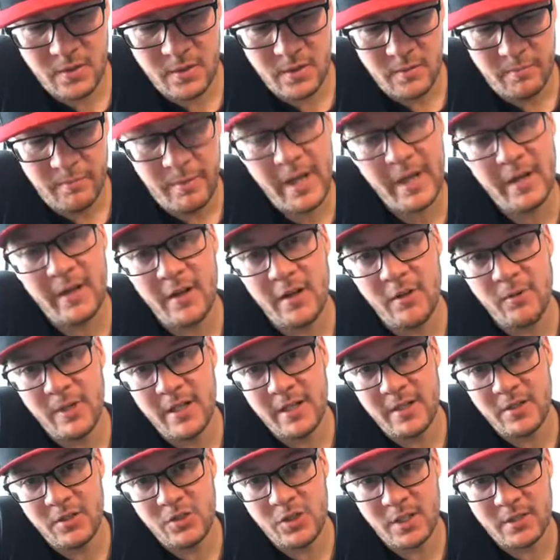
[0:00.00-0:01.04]
my low
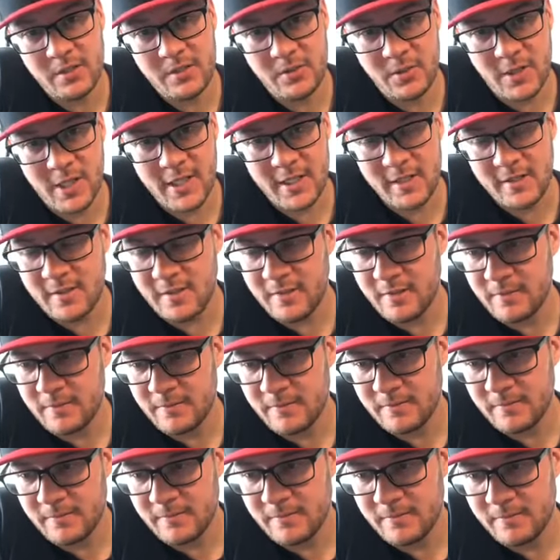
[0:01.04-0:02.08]
end just right.
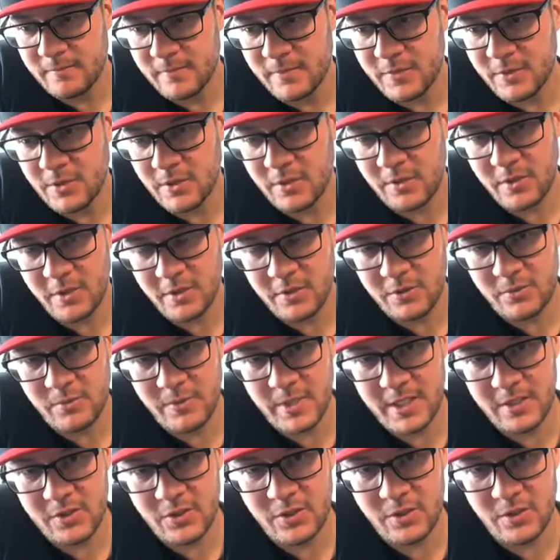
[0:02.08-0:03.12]
So not
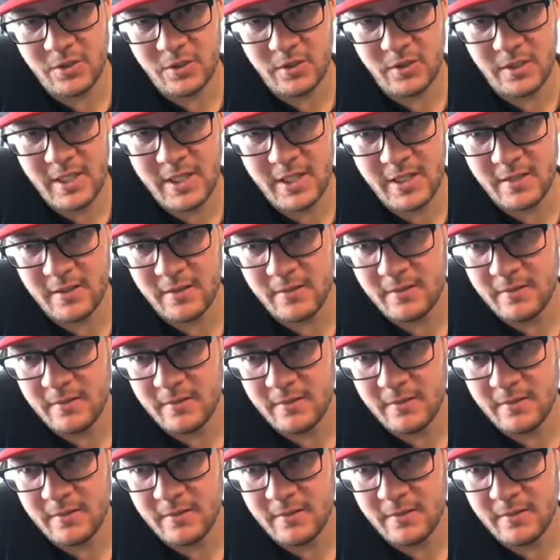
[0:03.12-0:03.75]
rich, not lean.